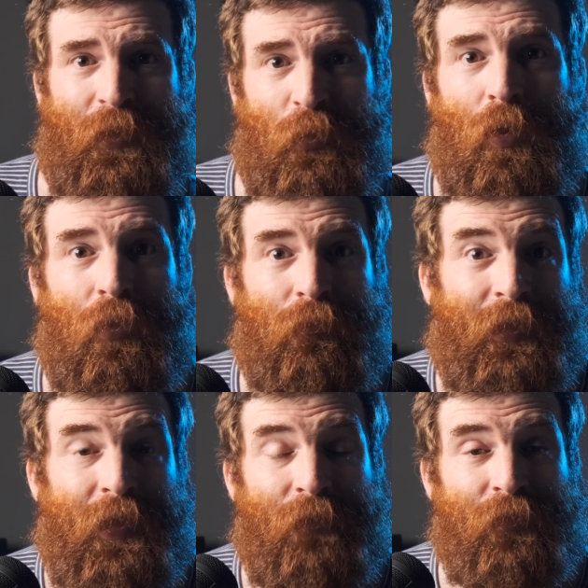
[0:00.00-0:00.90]
you
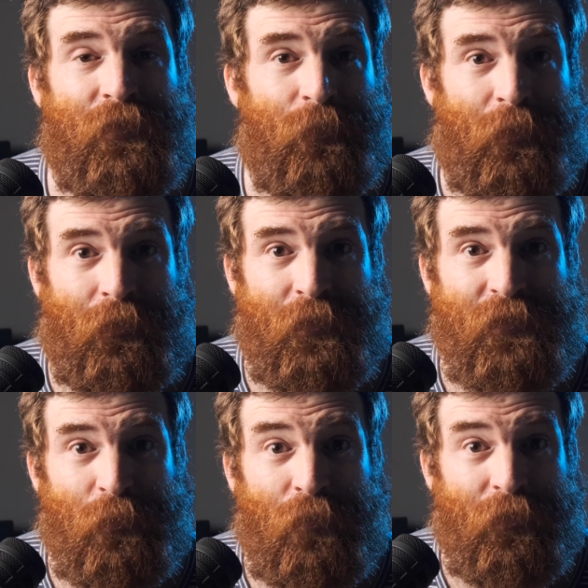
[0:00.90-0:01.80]
already have
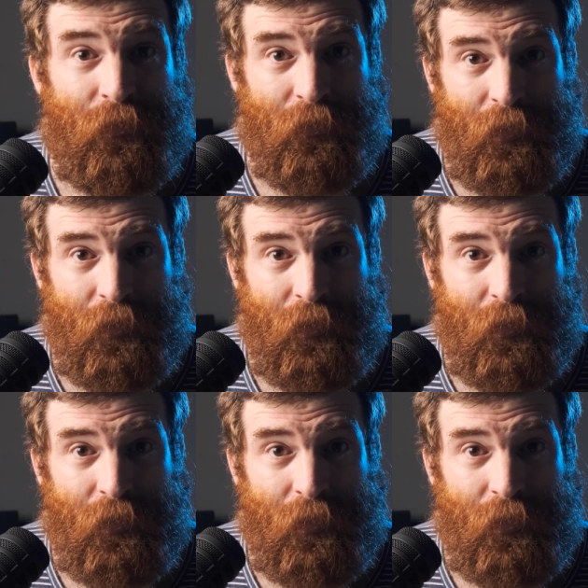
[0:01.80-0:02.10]
experience moving your